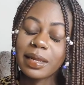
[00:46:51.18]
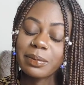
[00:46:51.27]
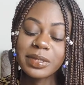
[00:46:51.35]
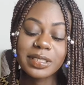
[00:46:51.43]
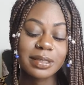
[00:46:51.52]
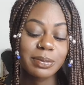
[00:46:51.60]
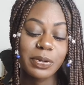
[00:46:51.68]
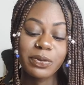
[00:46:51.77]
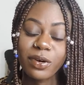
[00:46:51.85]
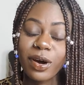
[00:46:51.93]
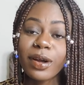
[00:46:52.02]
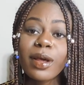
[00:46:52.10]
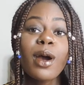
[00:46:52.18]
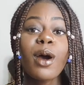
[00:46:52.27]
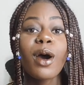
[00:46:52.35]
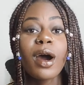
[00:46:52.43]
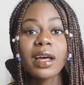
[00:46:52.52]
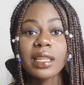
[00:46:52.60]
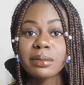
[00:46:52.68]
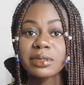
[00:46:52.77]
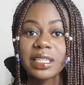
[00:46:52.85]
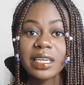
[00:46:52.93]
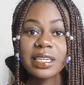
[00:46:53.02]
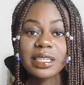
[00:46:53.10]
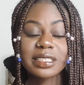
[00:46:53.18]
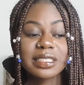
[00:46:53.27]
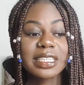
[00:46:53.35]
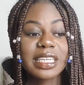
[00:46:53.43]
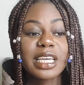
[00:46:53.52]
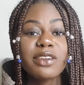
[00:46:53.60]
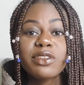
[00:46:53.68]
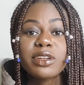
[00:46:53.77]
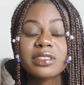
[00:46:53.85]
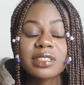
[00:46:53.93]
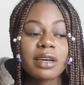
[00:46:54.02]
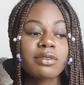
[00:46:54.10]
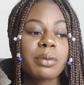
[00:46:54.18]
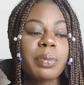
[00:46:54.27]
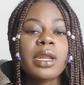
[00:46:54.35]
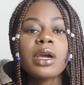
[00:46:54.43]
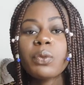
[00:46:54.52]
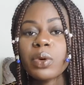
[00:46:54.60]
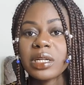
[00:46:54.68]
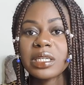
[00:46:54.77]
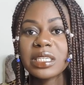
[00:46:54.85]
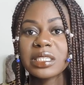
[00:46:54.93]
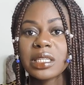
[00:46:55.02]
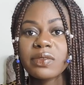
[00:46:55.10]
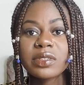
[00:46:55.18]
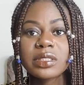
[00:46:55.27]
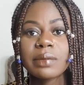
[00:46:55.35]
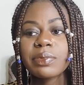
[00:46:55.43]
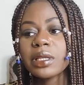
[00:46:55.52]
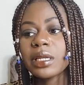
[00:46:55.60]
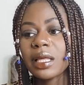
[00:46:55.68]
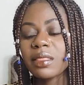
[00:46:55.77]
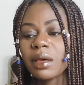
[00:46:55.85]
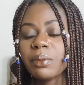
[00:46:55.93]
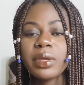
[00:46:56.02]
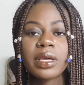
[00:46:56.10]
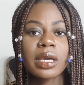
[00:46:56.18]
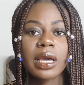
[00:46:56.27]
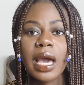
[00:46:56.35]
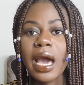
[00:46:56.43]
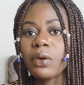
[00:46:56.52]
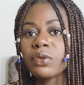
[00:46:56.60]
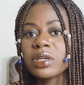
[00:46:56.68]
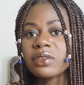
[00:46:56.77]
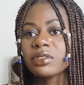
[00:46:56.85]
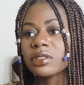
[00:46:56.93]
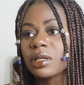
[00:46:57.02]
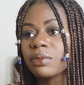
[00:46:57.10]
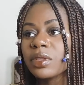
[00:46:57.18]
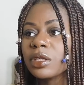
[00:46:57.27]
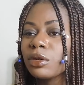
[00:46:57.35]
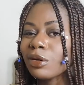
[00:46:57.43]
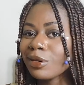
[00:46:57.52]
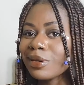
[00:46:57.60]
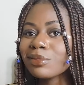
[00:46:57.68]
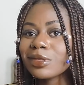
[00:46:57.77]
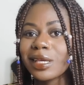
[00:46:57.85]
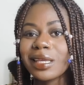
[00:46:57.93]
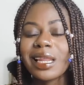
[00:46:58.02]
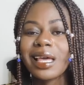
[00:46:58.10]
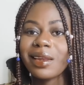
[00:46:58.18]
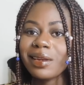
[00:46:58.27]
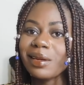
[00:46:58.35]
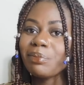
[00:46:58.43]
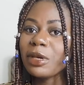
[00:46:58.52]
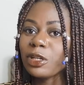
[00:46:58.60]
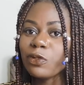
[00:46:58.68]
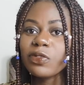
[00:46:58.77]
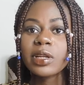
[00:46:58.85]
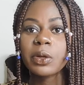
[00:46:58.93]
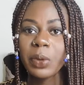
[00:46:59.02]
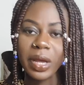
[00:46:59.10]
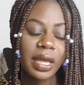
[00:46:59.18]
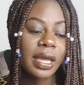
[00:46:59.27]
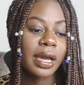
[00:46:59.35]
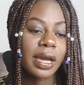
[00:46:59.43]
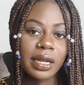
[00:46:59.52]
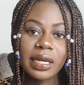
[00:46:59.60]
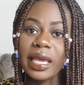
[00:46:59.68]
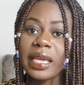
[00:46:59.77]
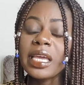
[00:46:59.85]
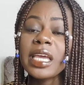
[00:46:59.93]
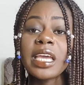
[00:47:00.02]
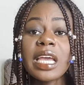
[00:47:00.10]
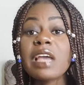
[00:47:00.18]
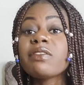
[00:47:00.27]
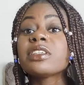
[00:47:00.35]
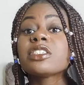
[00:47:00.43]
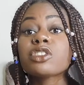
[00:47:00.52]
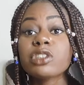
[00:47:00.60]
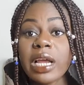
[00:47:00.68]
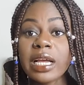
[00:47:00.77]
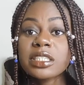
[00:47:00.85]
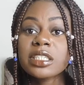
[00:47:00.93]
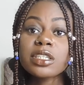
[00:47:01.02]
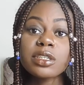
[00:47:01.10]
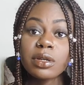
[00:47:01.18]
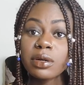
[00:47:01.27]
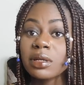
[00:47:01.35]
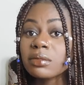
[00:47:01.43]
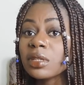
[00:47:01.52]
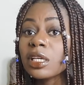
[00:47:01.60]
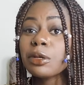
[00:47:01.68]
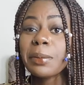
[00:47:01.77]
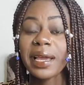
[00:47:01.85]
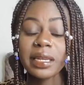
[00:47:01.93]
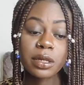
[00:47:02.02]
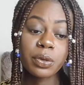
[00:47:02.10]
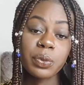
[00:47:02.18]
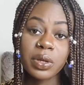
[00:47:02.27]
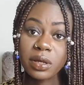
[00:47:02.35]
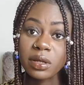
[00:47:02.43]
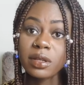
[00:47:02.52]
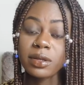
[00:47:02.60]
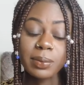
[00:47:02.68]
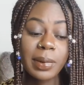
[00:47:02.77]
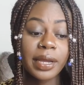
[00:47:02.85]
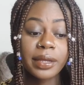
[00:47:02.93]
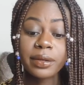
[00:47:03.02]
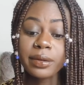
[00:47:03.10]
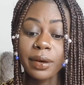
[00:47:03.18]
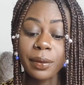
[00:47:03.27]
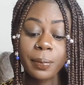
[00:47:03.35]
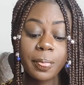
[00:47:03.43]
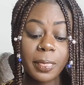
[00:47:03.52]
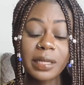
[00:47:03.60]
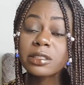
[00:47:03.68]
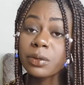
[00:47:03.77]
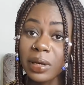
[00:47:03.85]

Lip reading: me just move on. All I'm saying is give yourself, depending on what it is, if it's something not that big, an hour. If it's something, you know what I'm saying, that make you feel away, a day. If it's tragic, you know what I'm saying, you might need a week. You might, it's